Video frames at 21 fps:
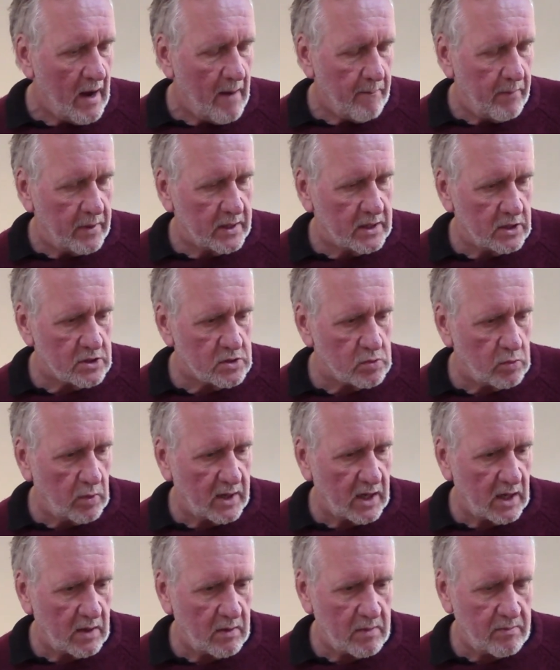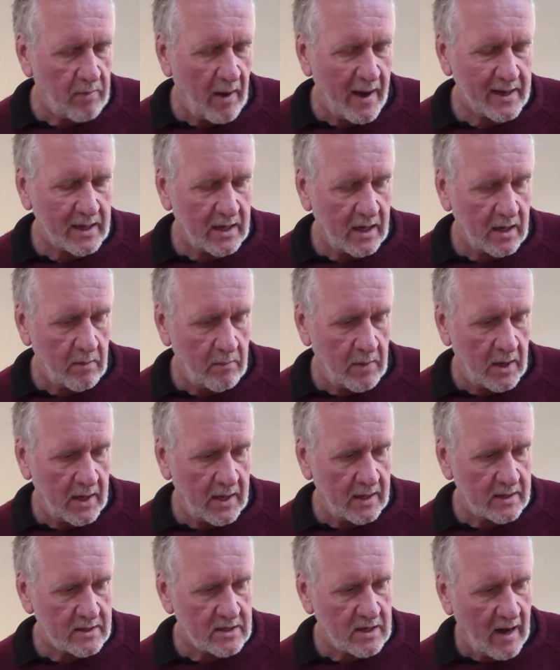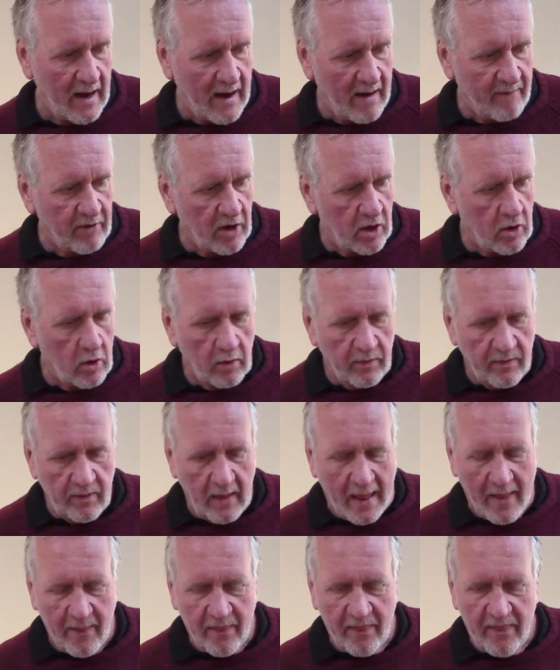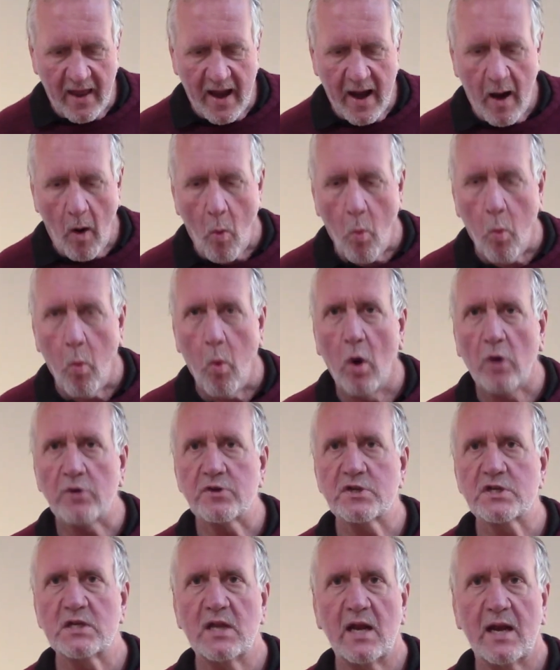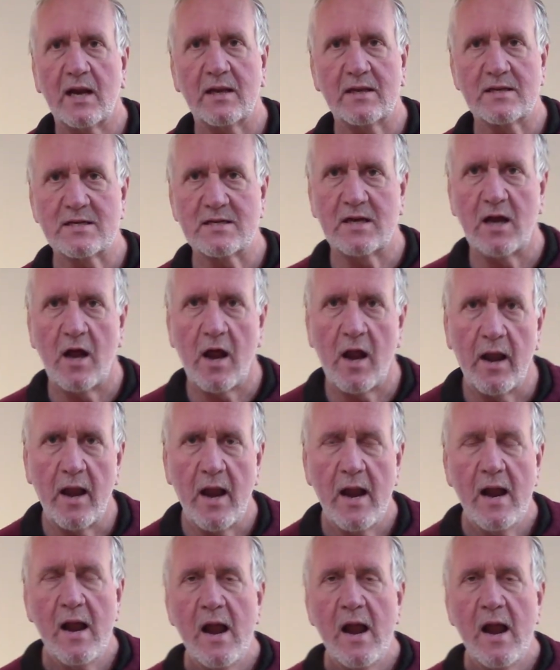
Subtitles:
because we're going to be back in a minute to have a look at that once that's done,